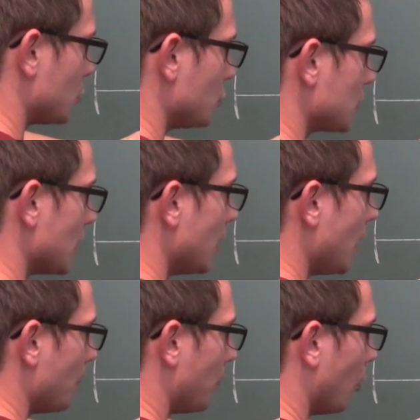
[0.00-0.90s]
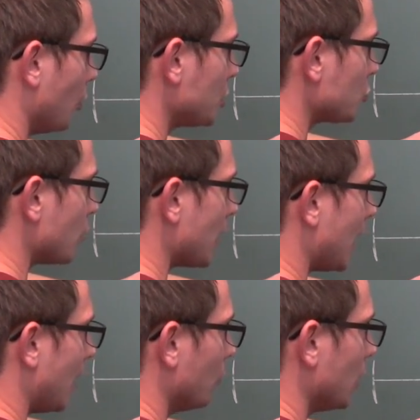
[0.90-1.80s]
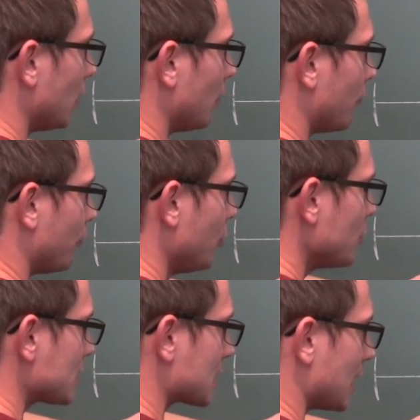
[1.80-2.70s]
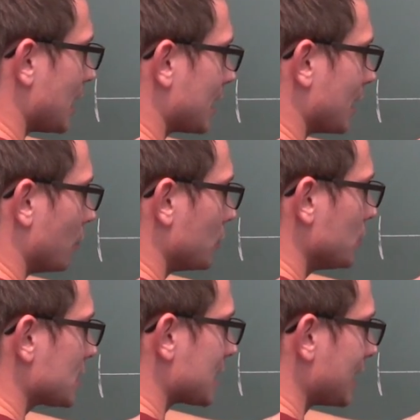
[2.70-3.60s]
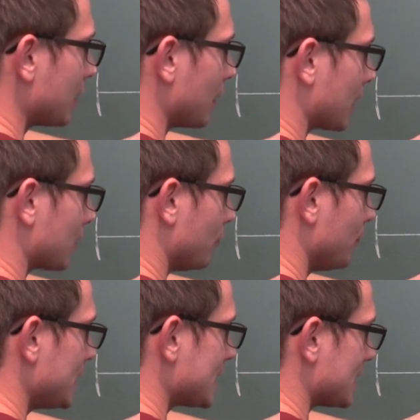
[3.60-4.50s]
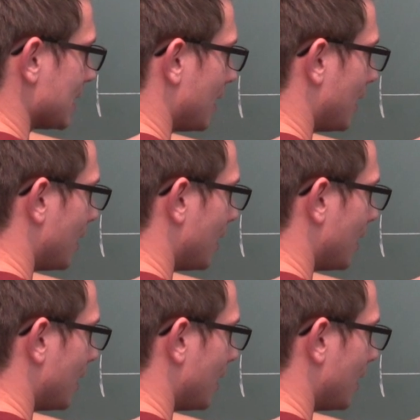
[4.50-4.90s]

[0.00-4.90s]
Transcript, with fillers: to the point where our first line, our unit side length, meets the